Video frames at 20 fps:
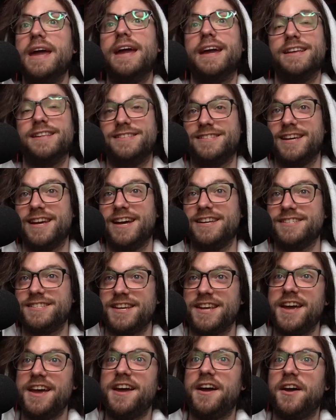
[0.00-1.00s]
It says.
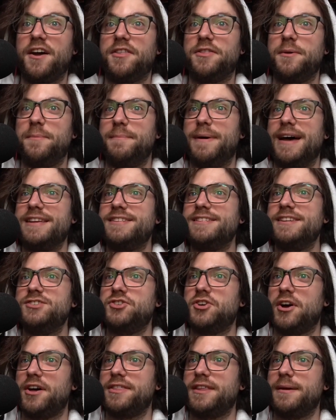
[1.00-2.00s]
The message
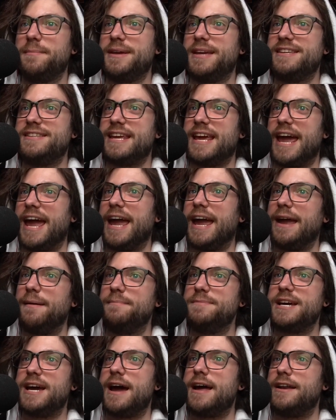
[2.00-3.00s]
on them is
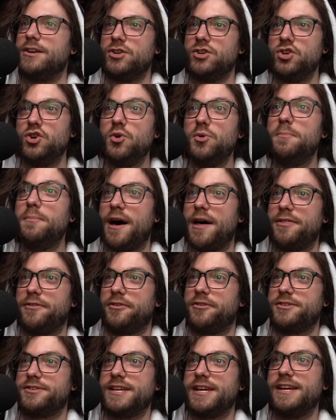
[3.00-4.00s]
aimed at new
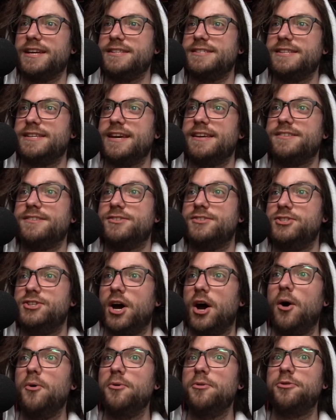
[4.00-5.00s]
mothers. It says,
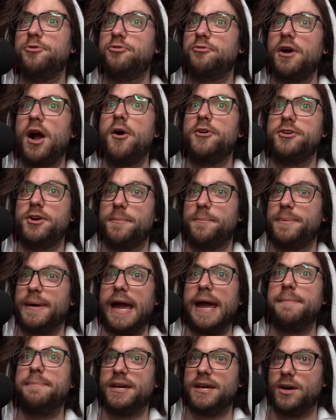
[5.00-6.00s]
don't throw your
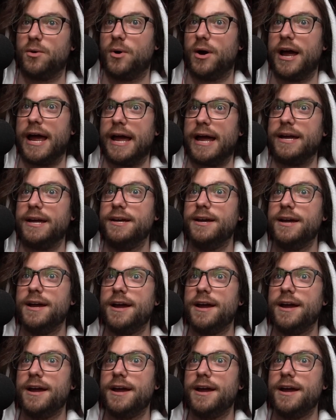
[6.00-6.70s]
baby away.